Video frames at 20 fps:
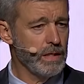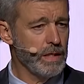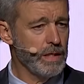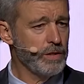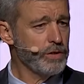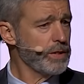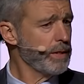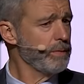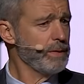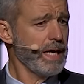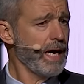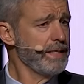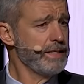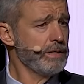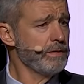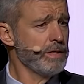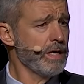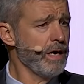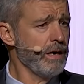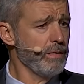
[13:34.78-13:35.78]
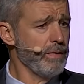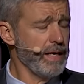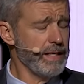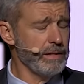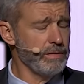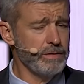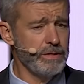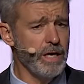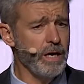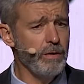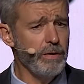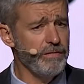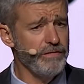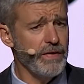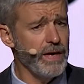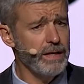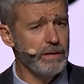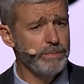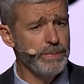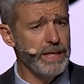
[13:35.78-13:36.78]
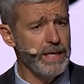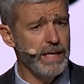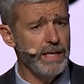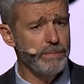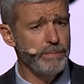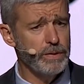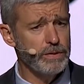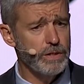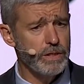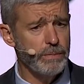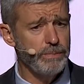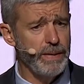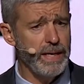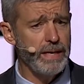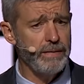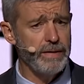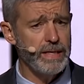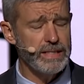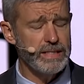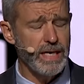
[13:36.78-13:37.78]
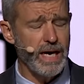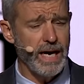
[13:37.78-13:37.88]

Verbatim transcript: You say, Well, I don't know. I don't know if I'll be able to bear it.